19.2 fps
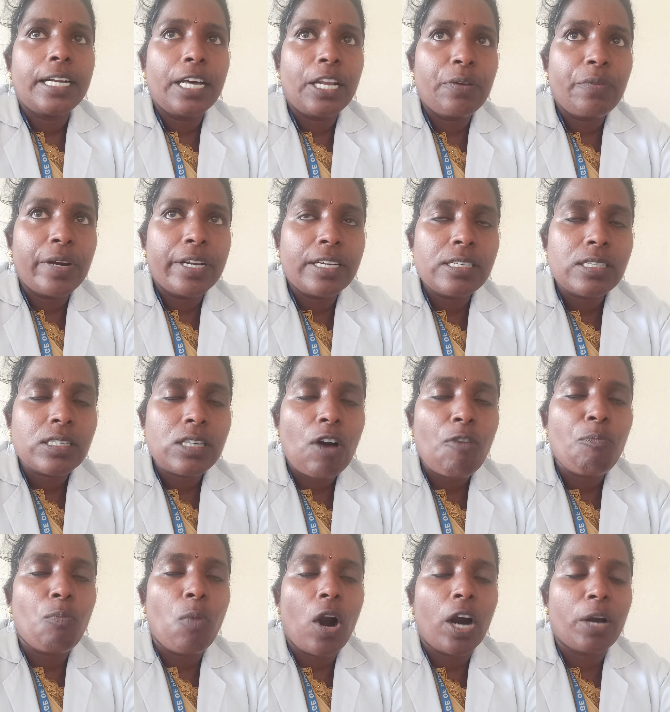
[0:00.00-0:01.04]
derivatives
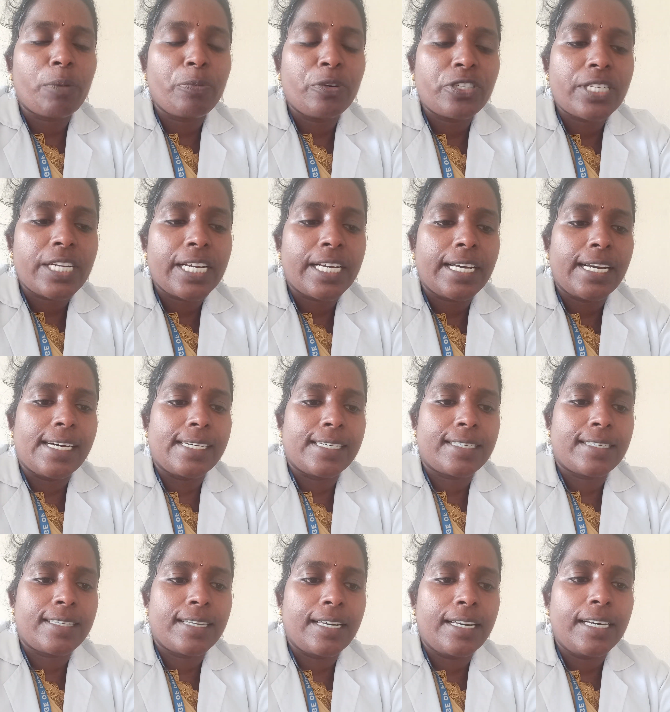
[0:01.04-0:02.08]
of barbituric
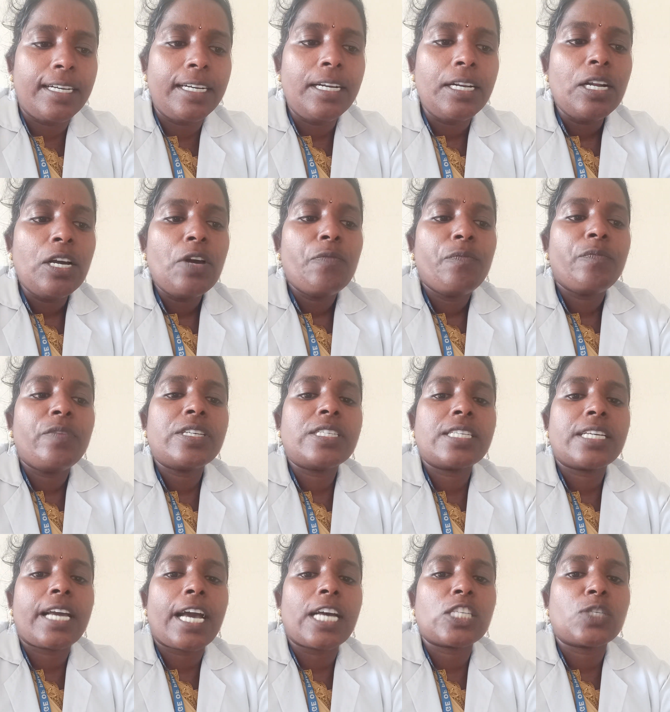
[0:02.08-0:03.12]
acid,
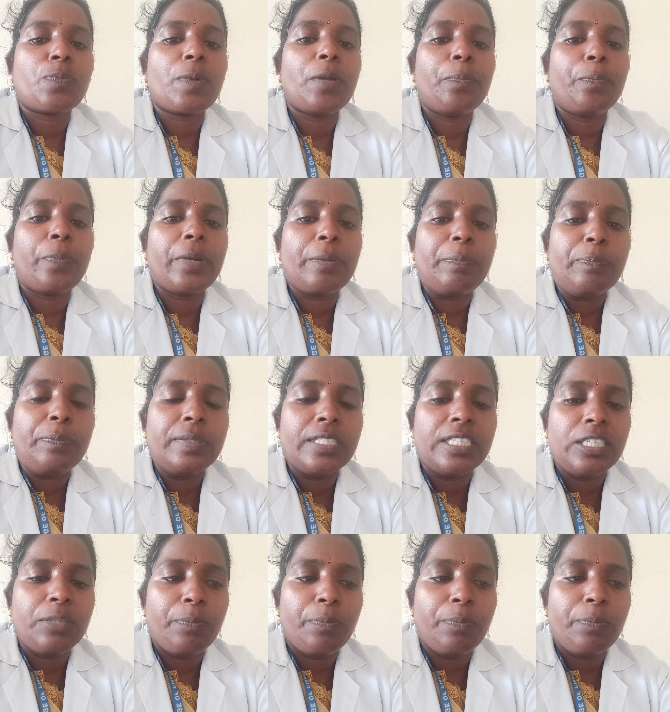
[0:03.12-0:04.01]
which has been prepared